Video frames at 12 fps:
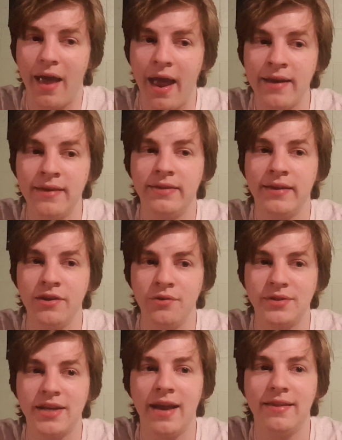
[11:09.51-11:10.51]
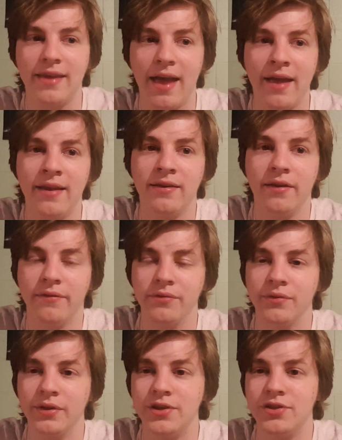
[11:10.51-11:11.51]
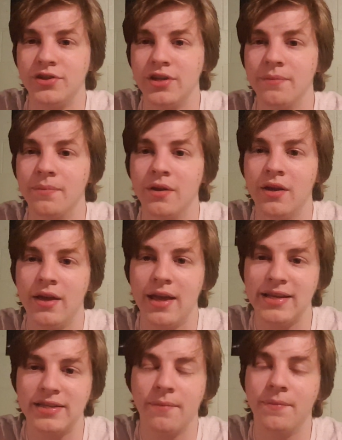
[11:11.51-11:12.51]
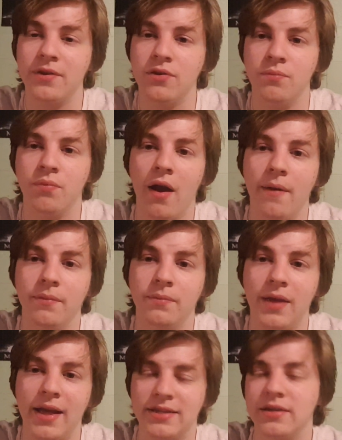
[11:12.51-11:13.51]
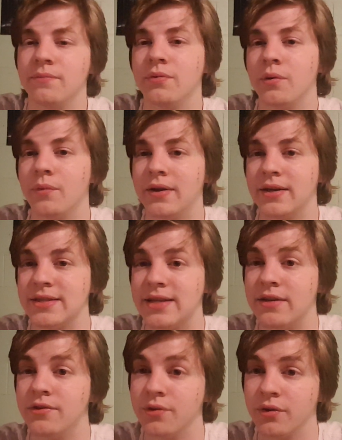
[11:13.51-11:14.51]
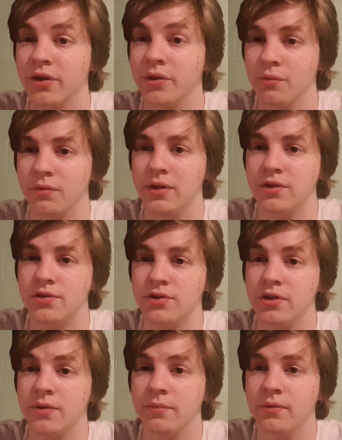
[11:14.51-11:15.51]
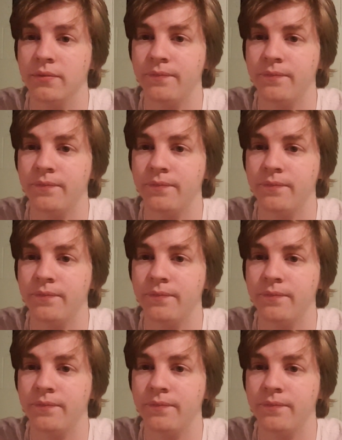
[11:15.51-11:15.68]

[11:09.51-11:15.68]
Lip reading: Anything you say at the end of a relationship is something you probably at some point wanted to say during the relationship.